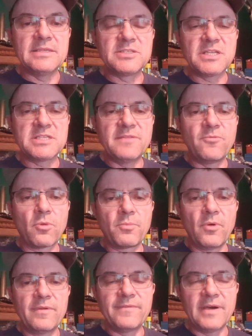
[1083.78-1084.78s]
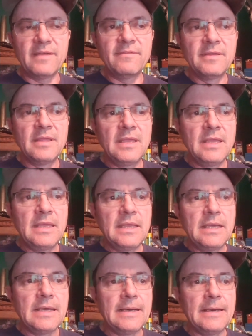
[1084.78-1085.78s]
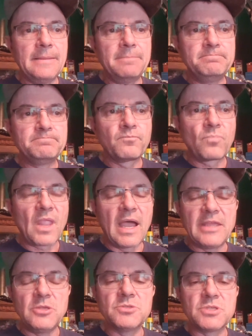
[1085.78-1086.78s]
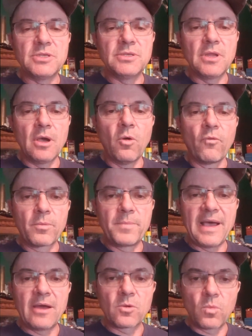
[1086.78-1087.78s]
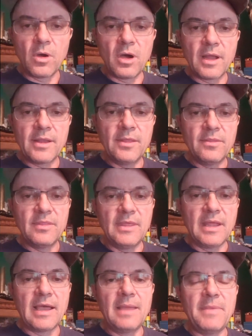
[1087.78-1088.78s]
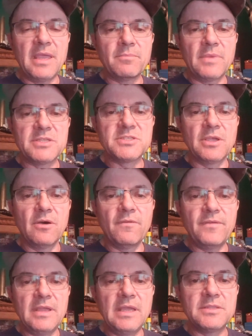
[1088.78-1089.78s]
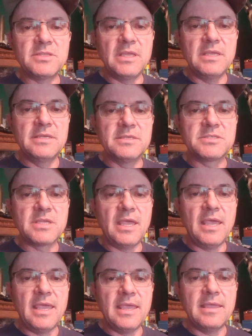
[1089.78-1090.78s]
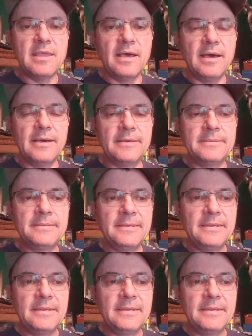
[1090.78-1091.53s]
is 64.5. I use an overpowder wad that I make myself. It is a